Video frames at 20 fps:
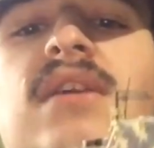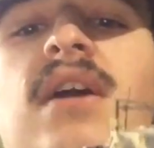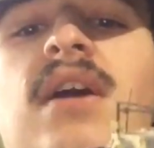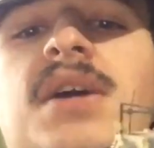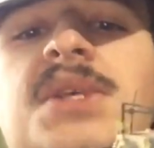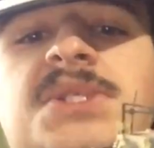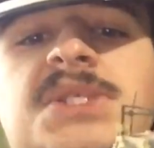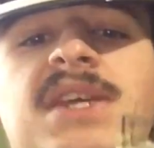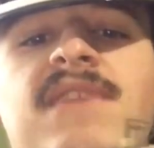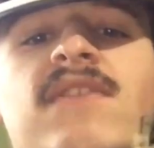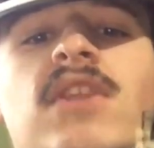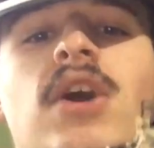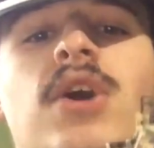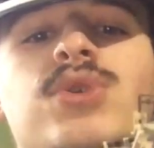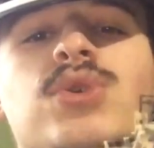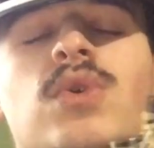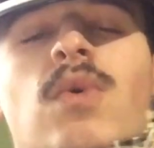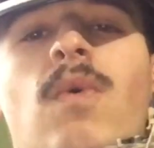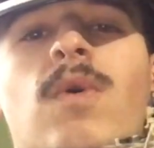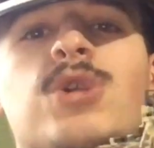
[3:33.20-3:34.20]

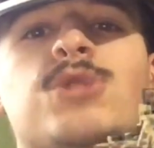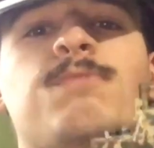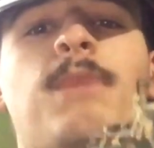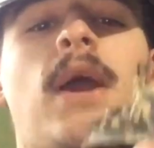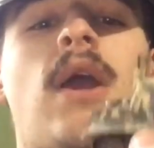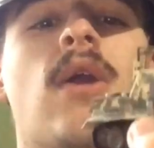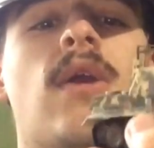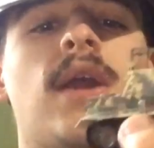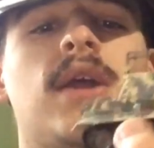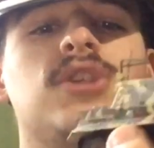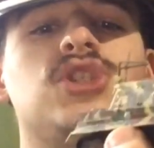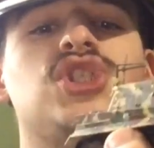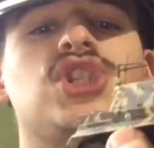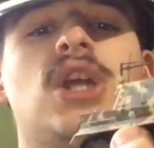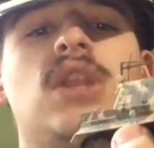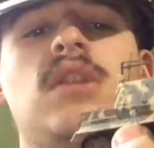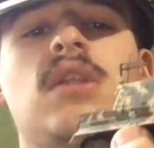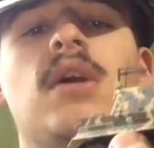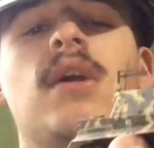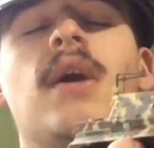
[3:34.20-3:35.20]
700 horsepower
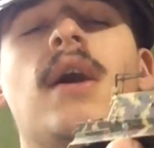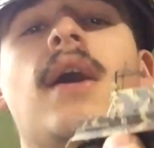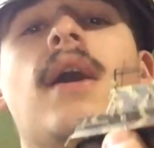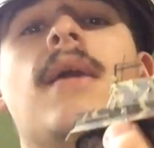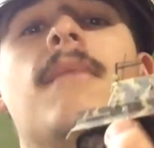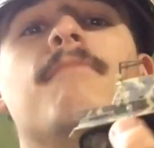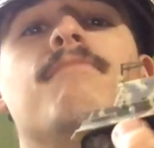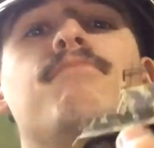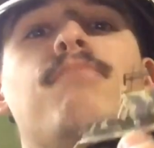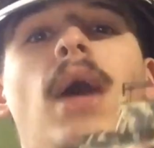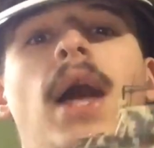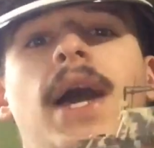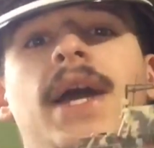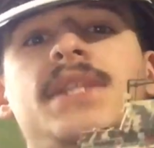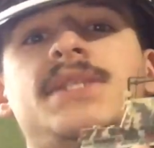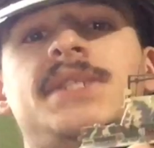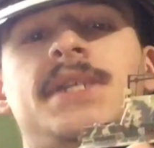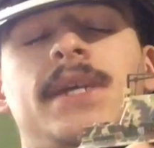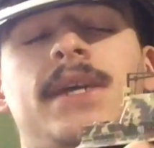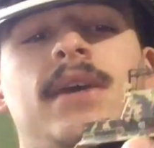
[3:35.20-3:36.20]
engine,
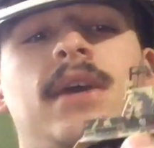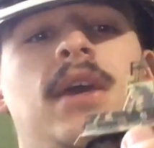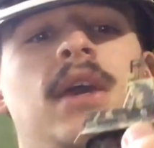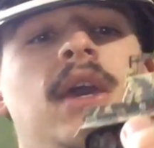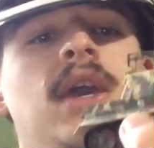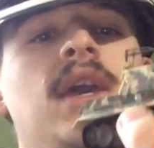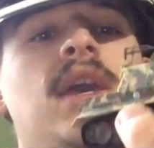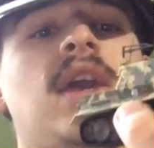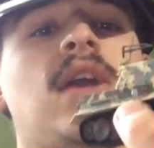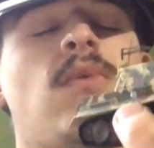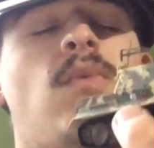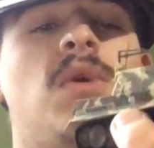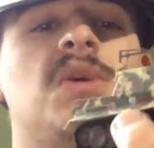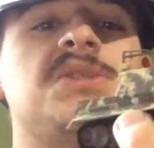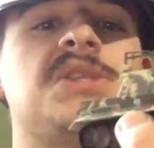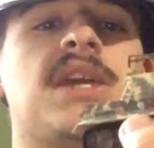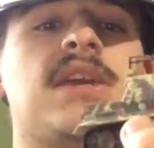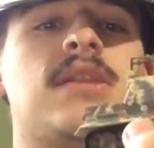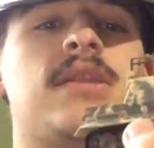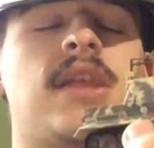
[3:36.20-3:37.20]
but it
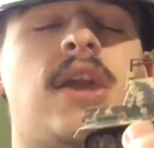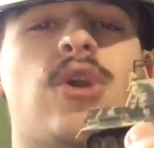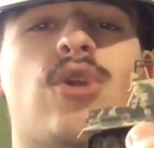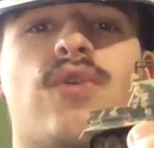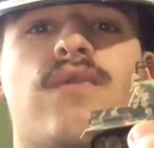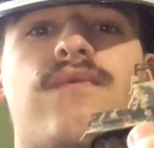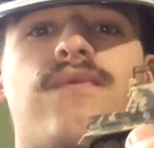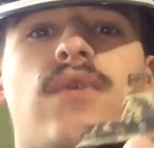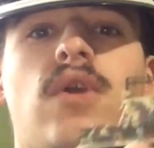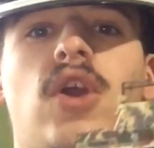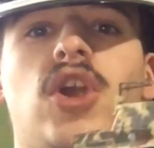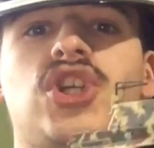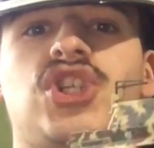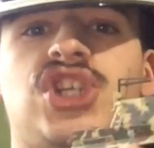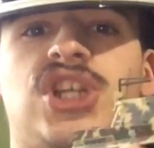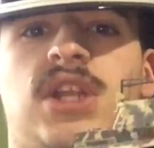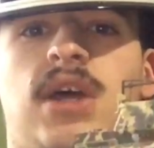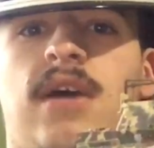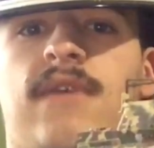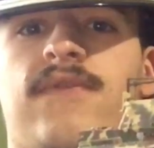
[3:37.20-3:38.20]
was a later
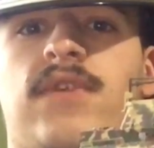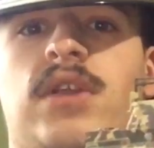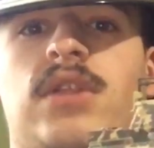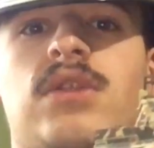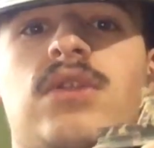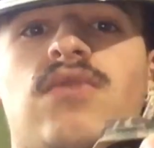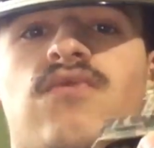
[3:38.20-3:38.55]
version of it.